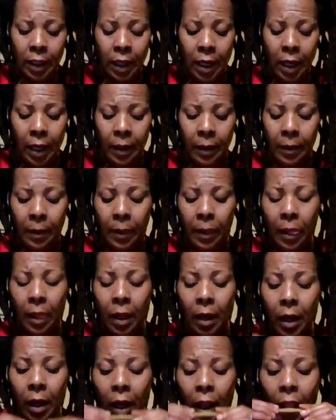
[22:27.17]
not.
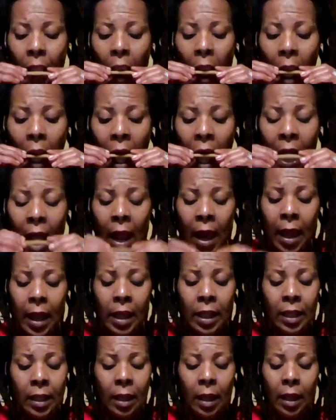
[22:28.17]

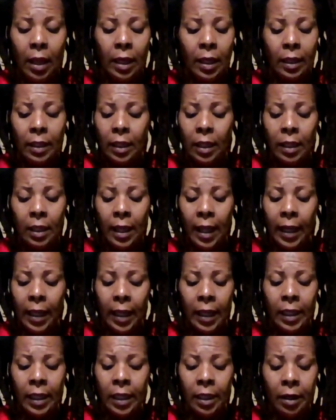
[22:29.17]
And like
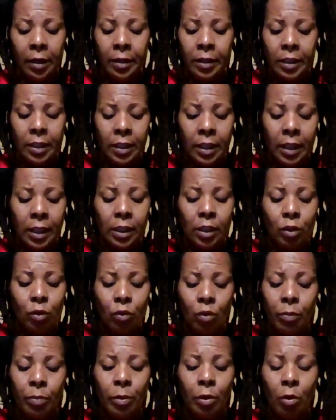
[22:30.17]
any other sign,
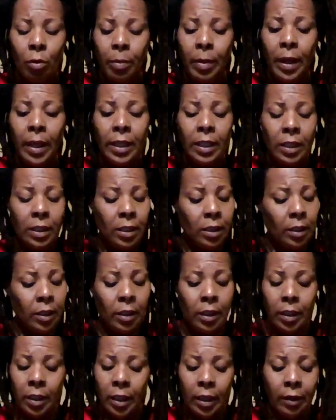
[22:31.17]
Scorpio pays,
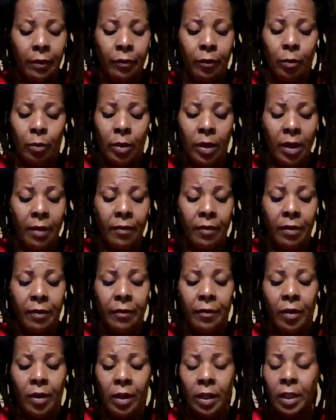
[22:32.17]
yeah, for whatever the
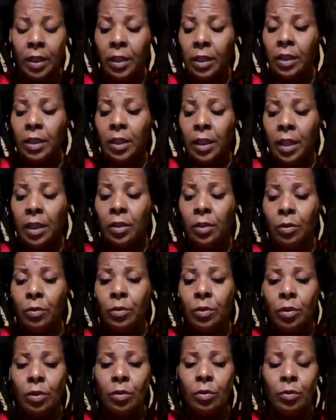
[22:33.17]
fuck it is they do
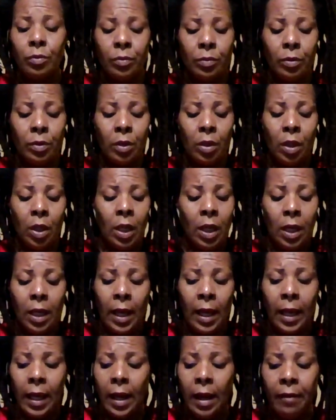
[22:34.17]
too.
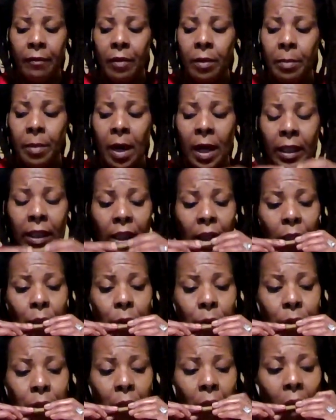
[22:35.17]
Like everybody
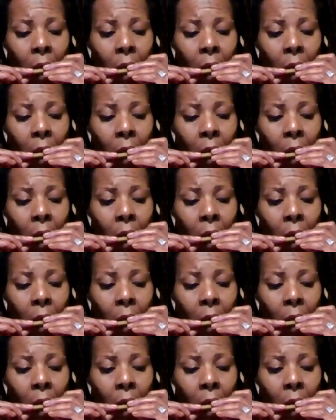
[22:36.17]
else.